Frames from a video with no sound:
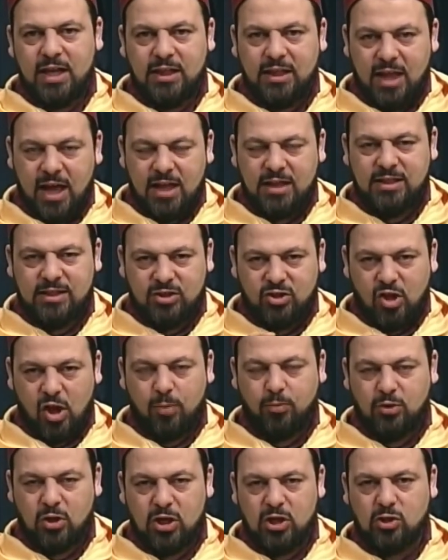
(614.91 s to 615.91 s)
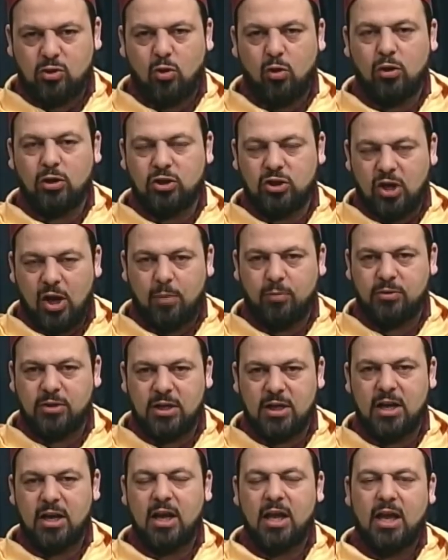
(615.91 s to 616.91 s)
That chapter is called
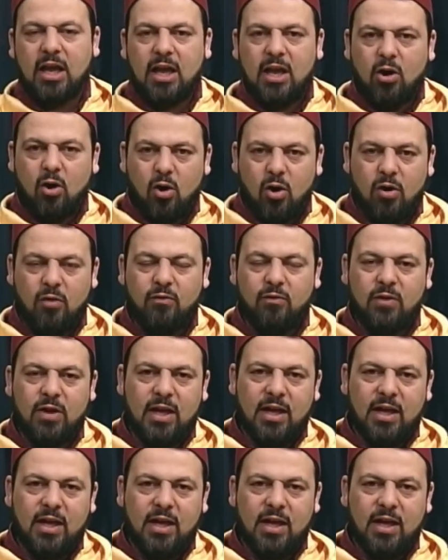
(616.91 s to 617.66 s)
chapter of